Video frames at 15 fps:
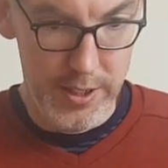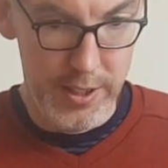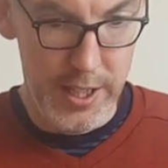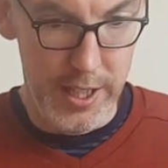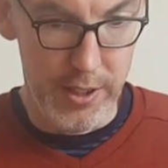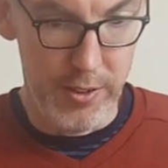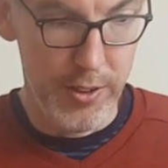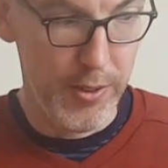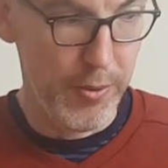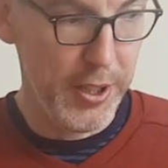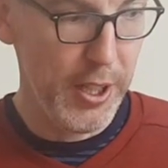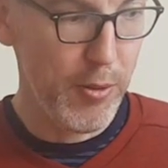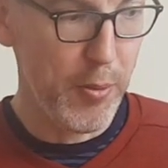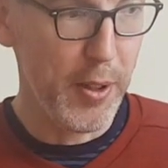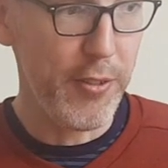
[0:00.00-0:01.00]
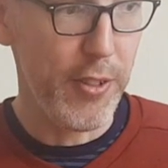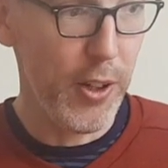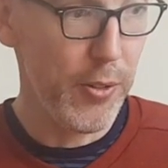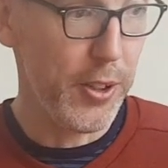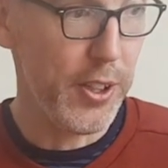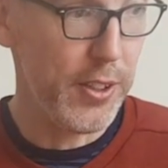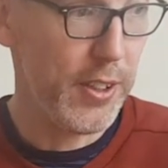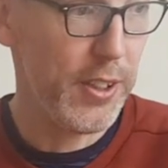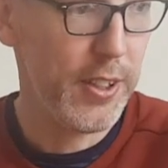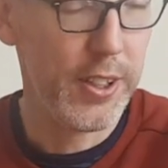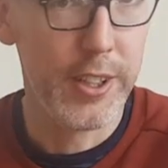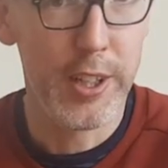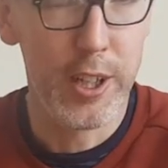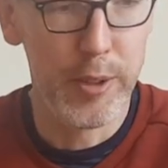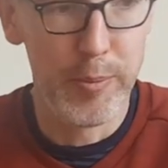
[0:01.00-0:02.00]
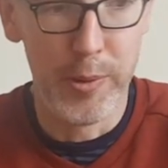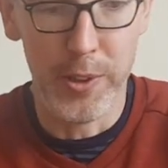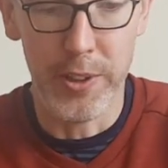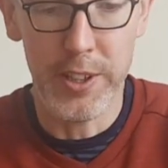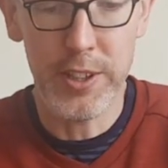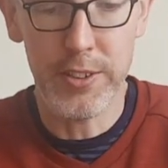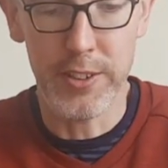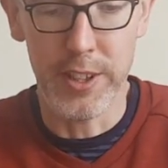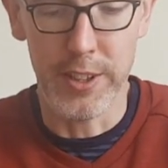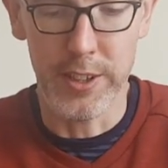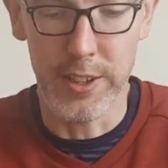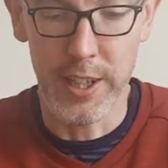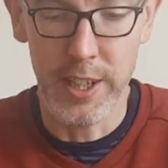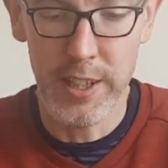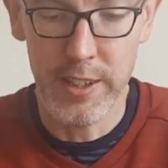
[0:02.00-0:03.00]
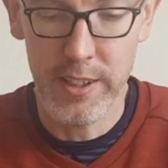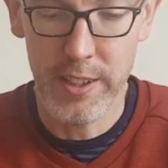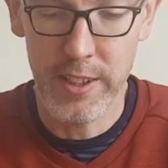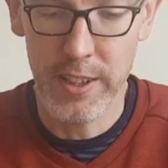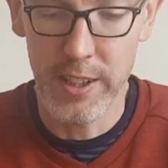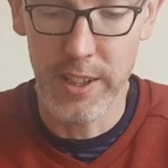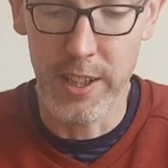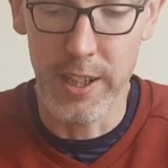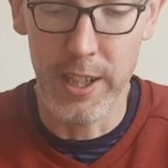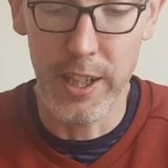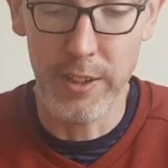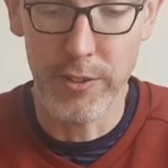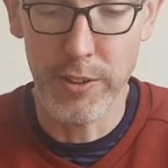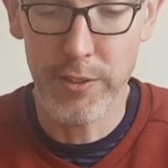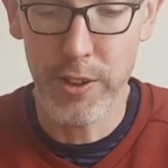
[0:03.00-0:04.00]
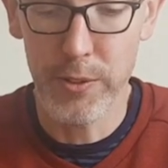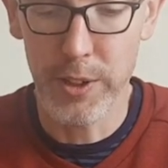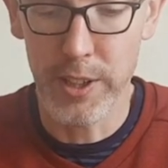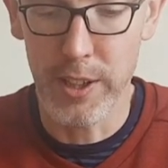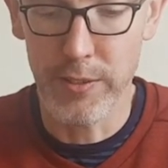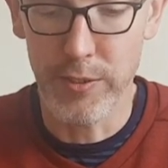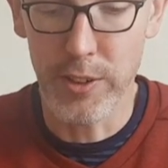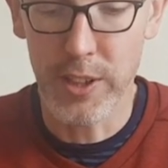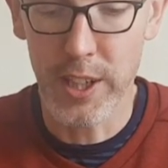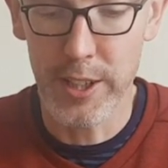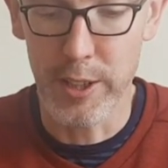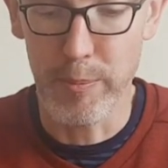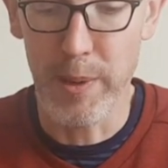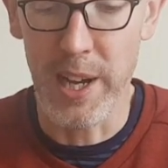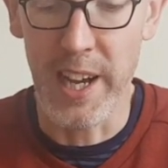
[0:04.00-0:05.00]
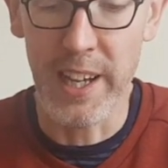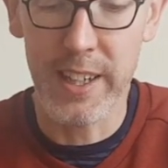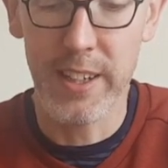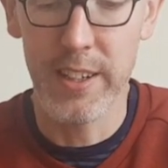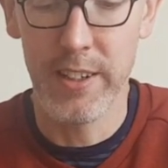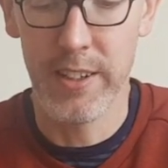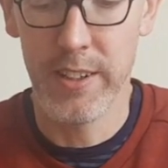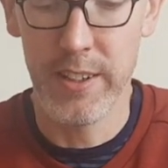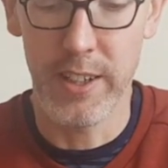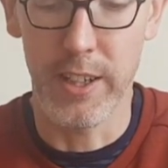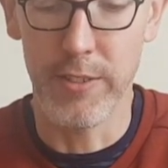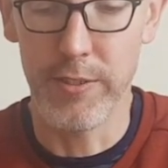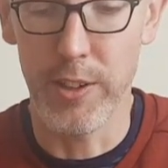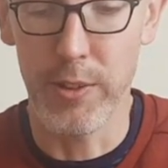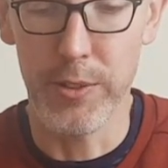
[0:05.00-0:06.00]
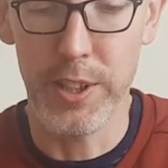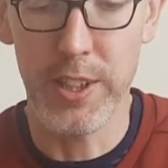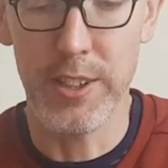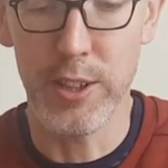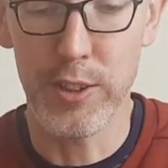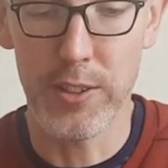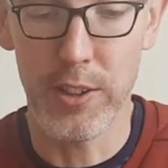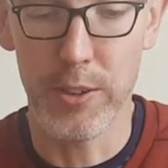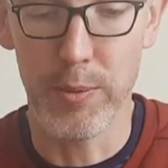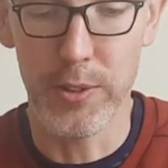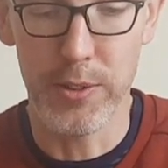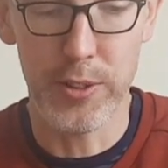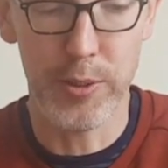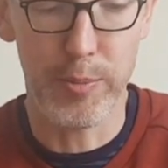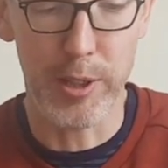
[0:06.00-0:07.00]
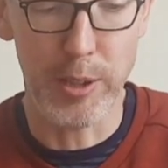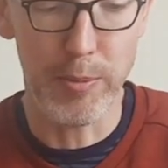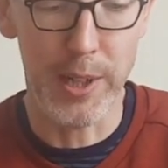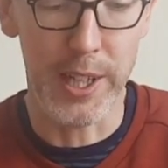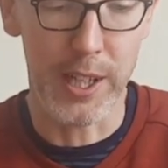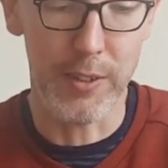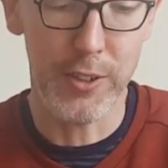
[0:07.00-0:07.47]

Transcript: Now, we know when we folded the cardboard on this the other day, uh, if you fold it, if you cut the back and fold it, this side wants to spring back.